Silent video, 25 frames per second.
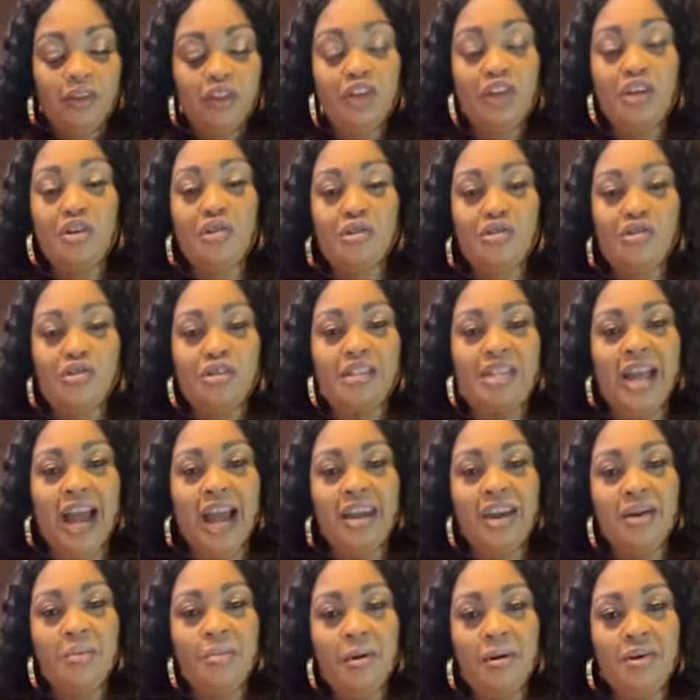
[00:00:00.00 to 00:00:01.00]
She used to
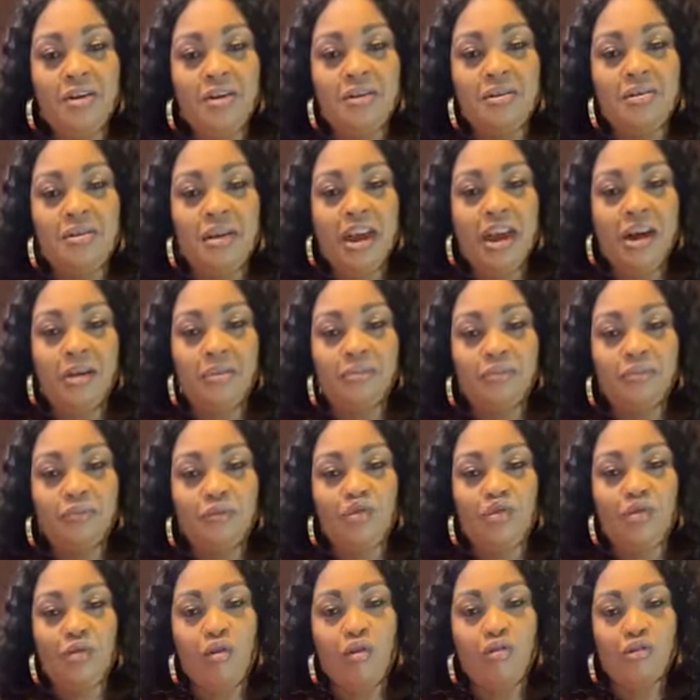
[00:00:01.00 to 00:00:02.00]
tie the money here,
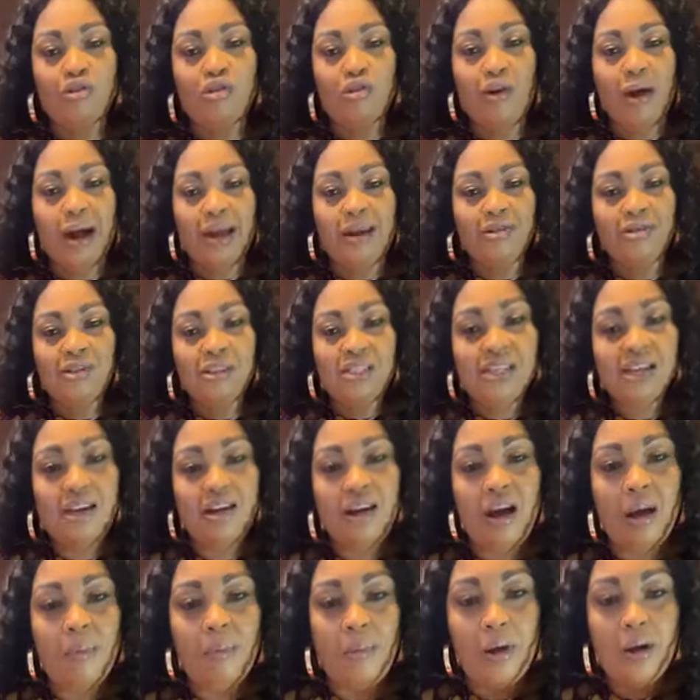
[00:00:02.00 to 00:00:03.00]
so so I don't
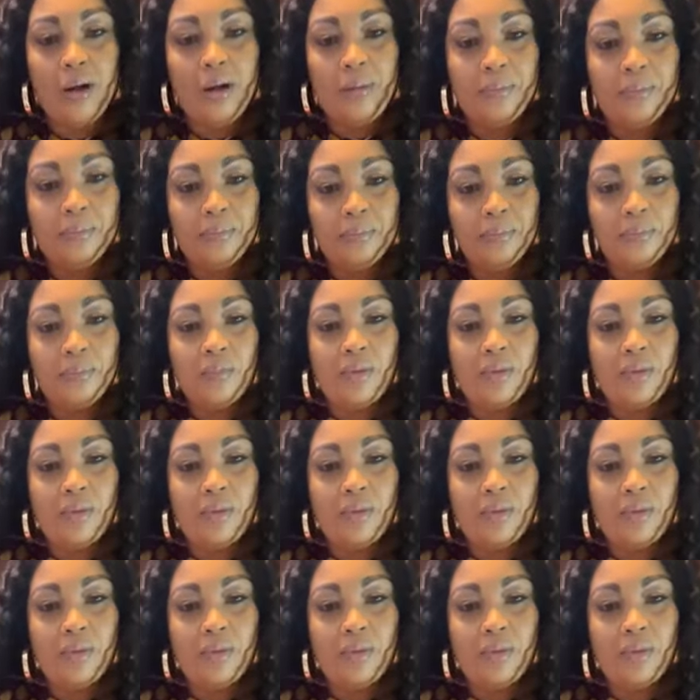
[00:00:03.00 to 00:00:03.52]
steal her money.